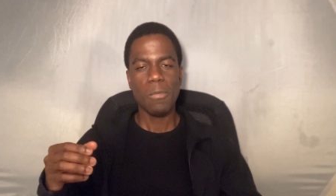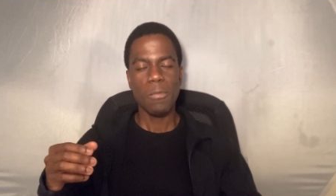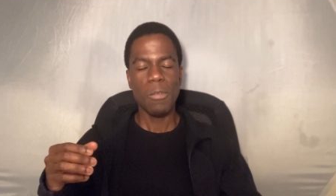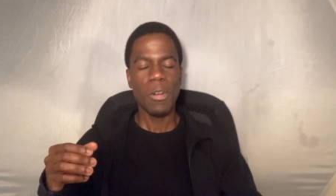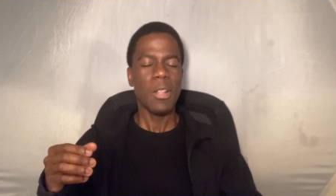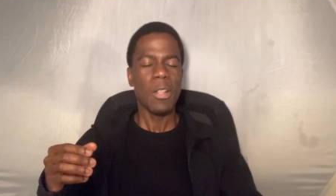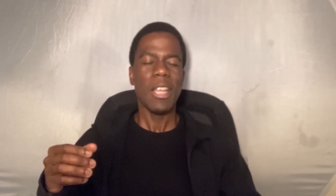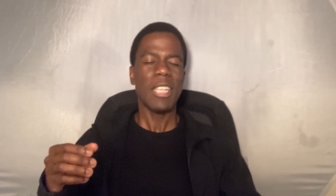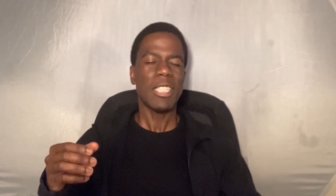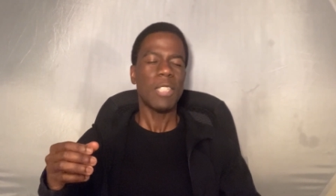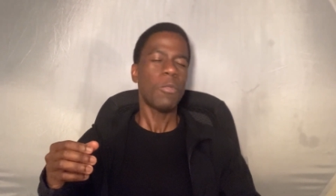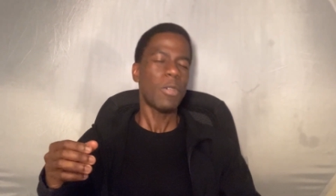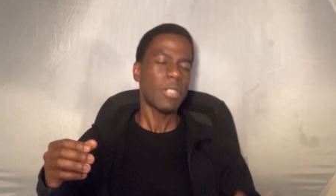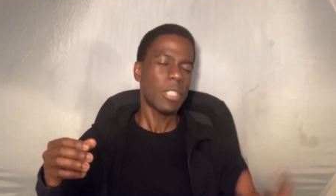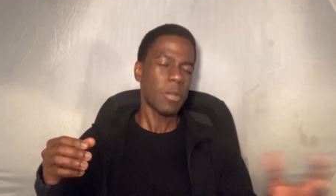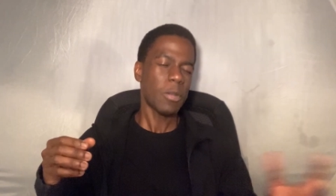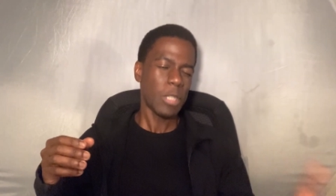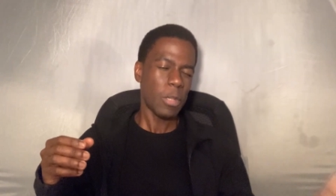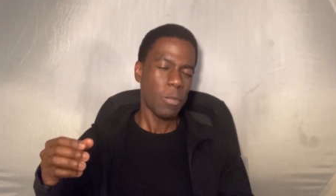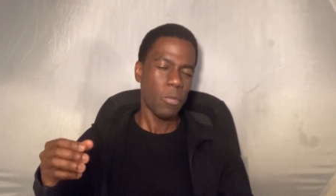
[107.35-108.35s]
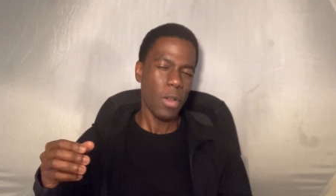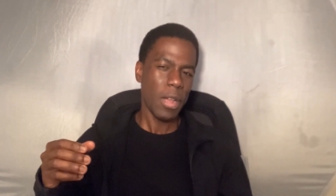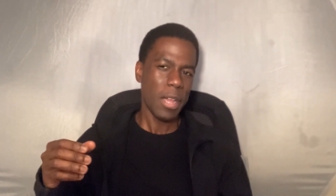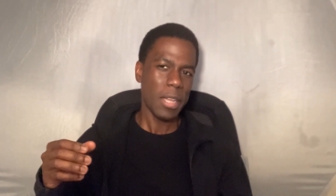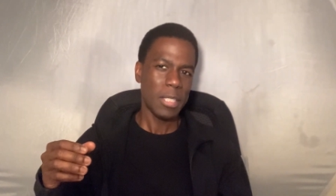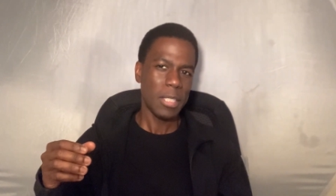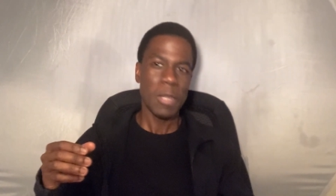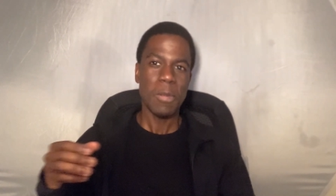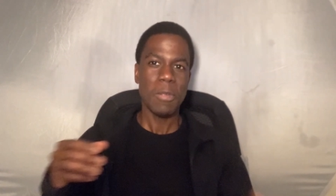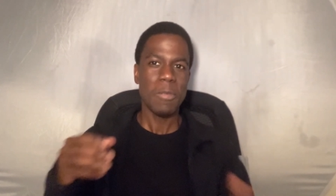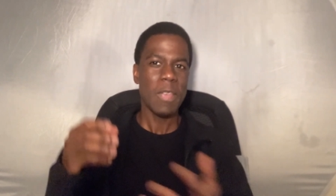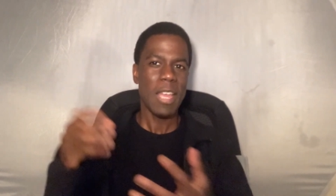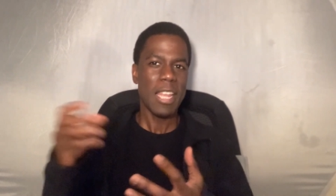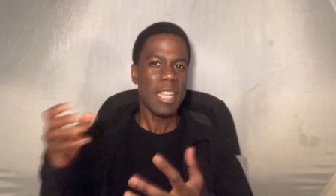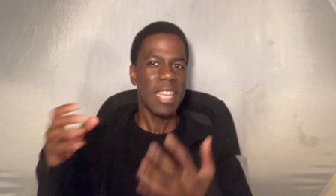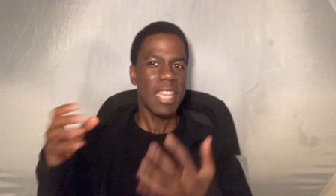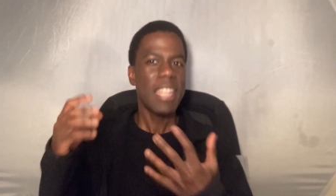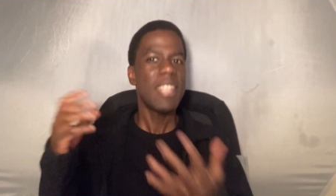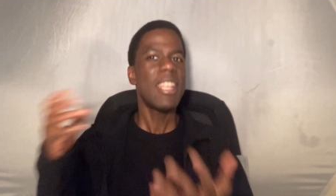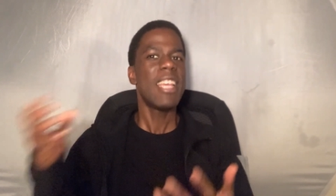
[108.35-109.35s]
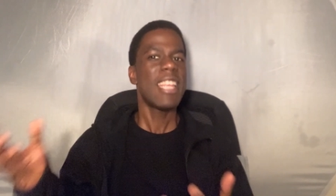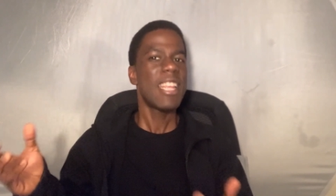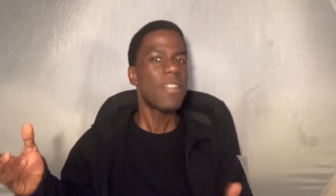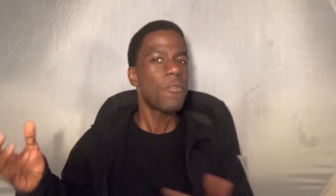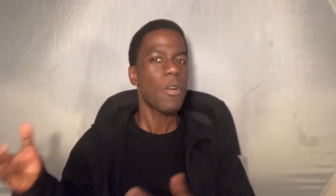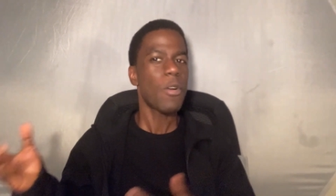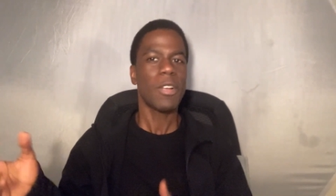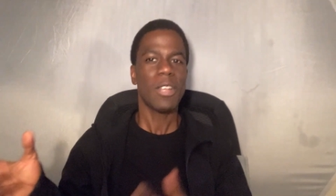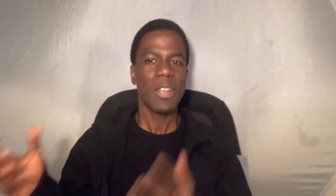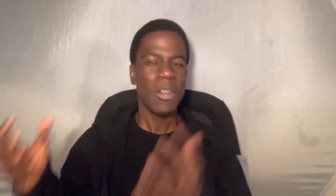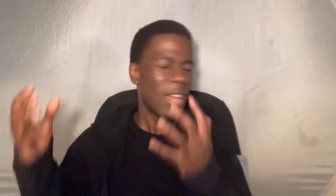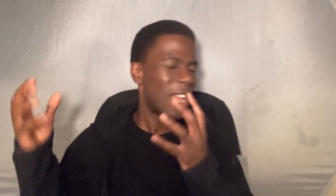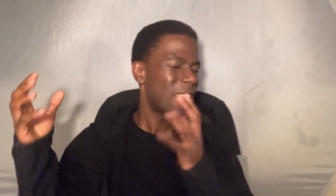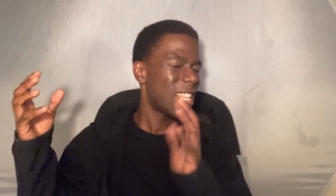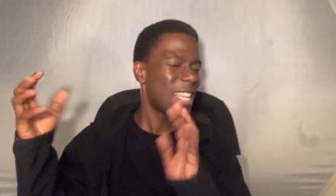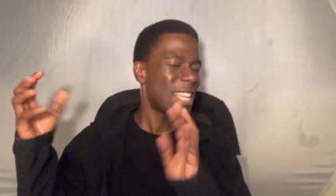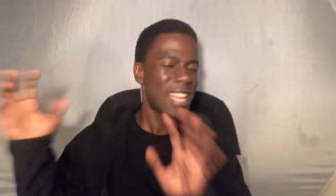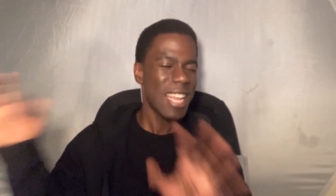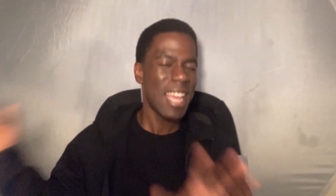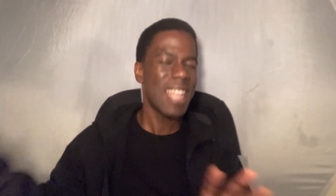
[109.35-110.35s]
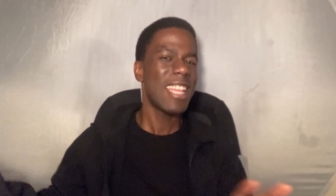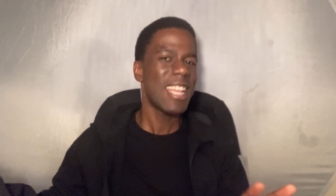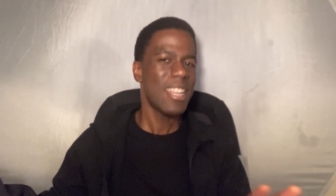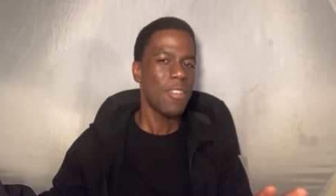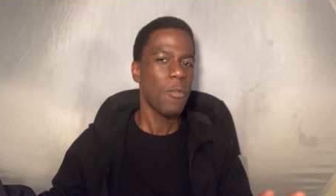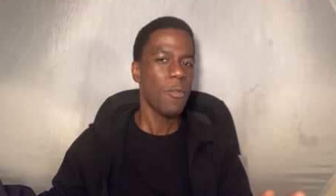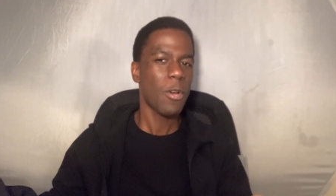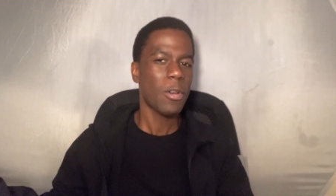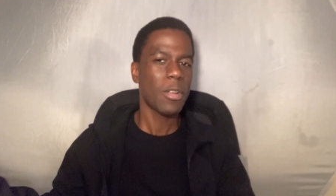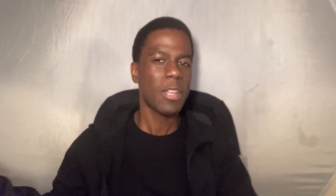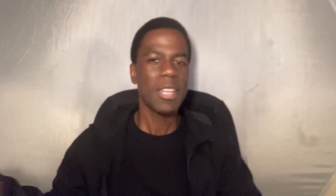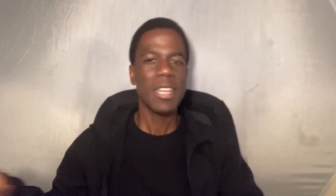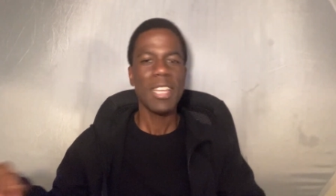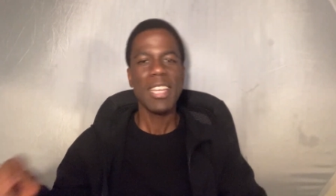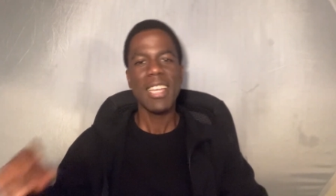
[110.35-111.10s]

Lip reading: Well, I guess it was a surprise. It didn't work. It didn't work.